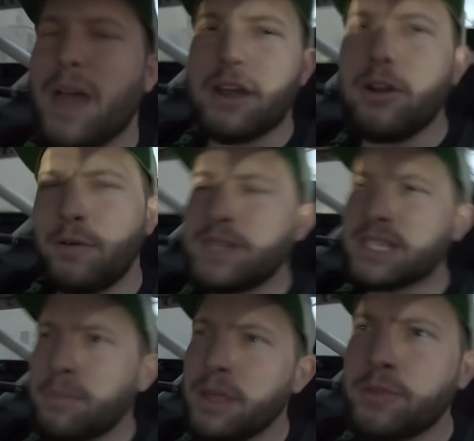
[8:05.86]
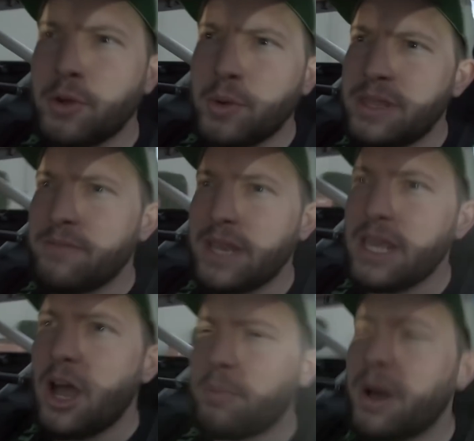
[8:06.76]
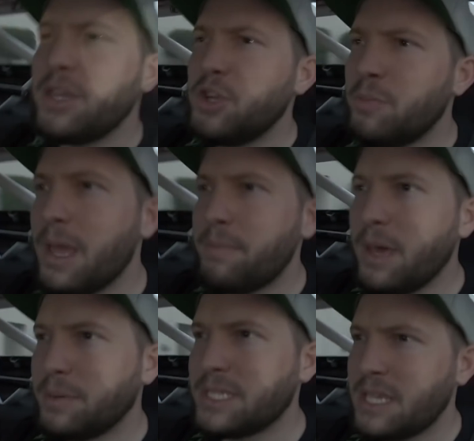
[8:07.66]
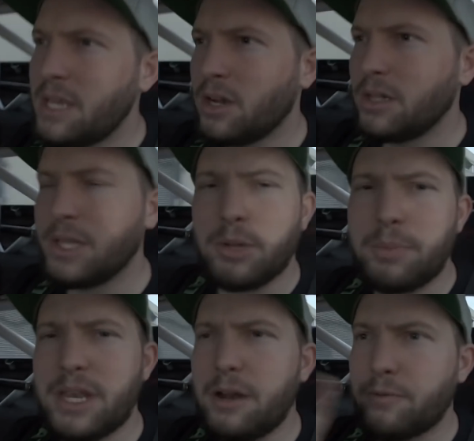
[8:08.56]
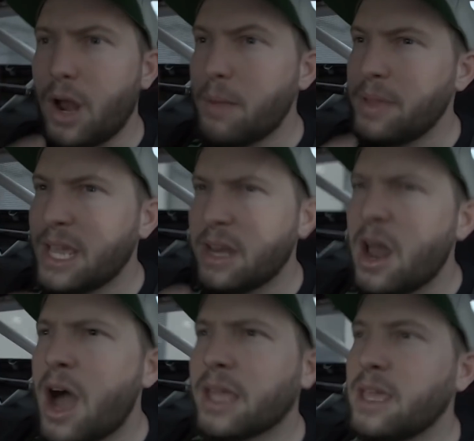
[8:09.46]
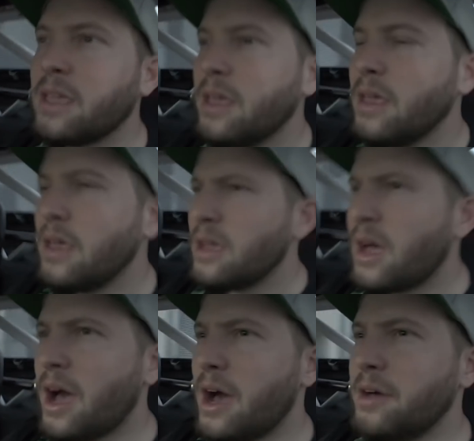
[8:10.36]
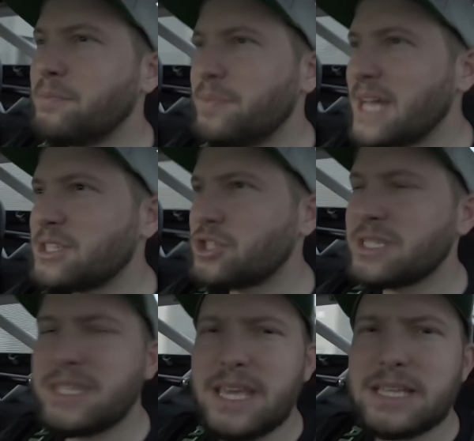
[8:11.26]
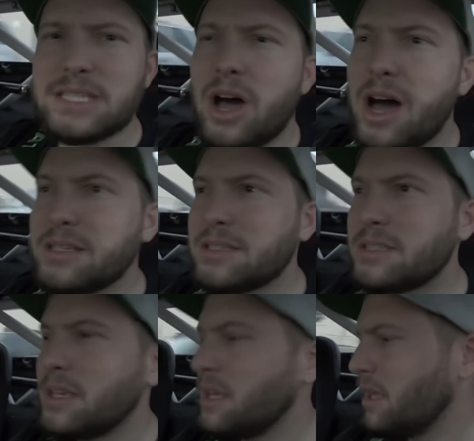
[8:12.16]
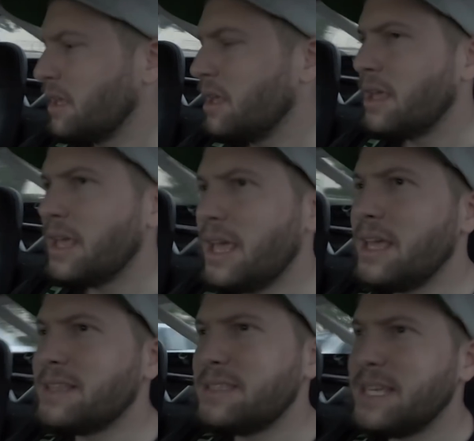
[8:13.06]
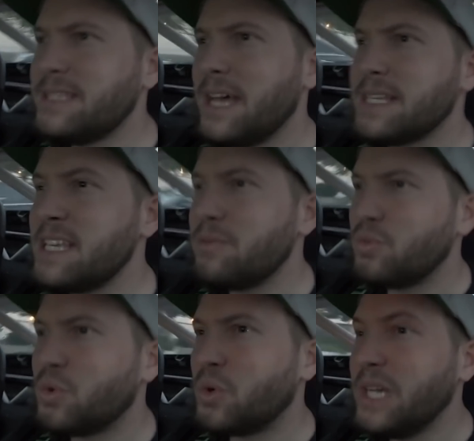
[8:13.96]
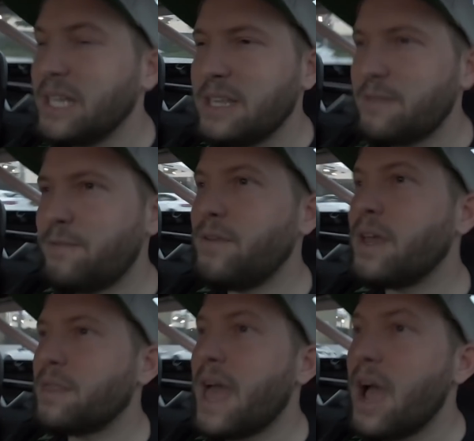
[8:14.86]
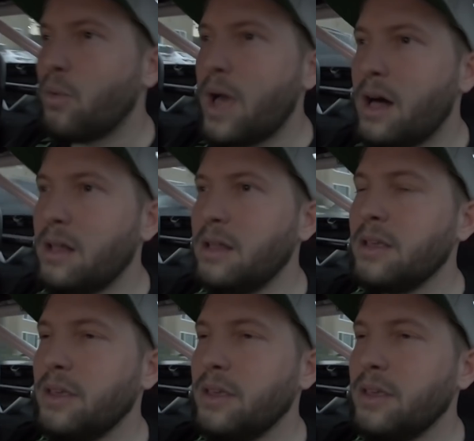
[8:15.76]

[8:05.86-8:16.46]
I don't know if it's coming through in the video, but you might be able to hear a little bit of rubbing and knocking. That's just the exhaust. It doesn't really fit that well